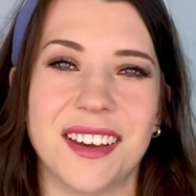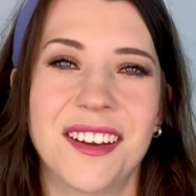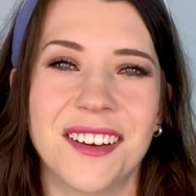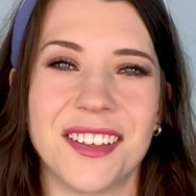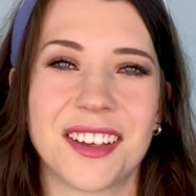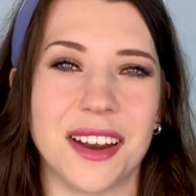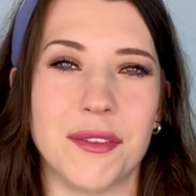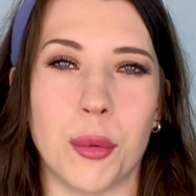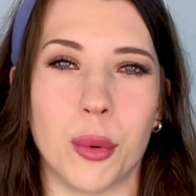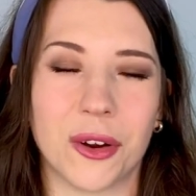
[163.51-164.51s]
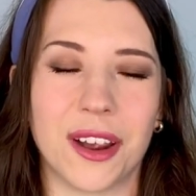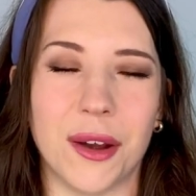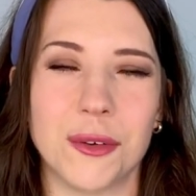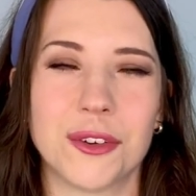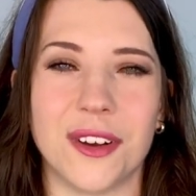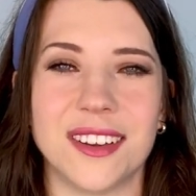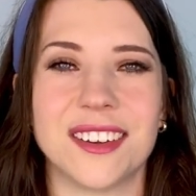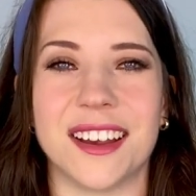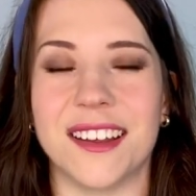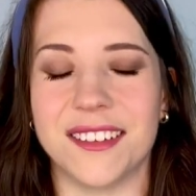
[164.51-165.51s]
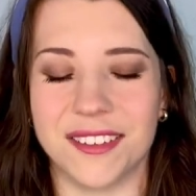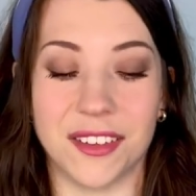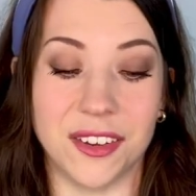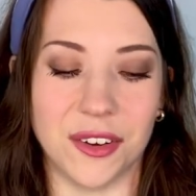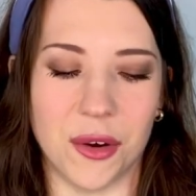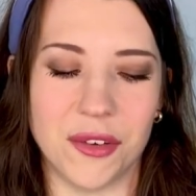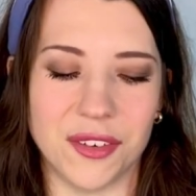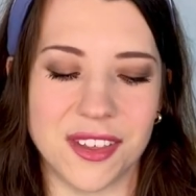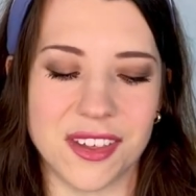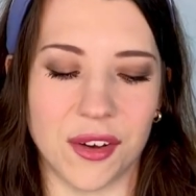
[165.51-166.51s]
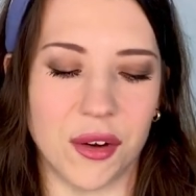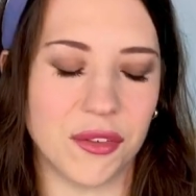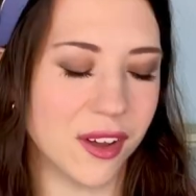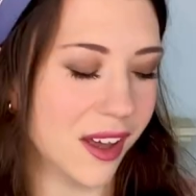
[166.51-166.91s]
it's kind of a workout trying to get the lid off and stuff.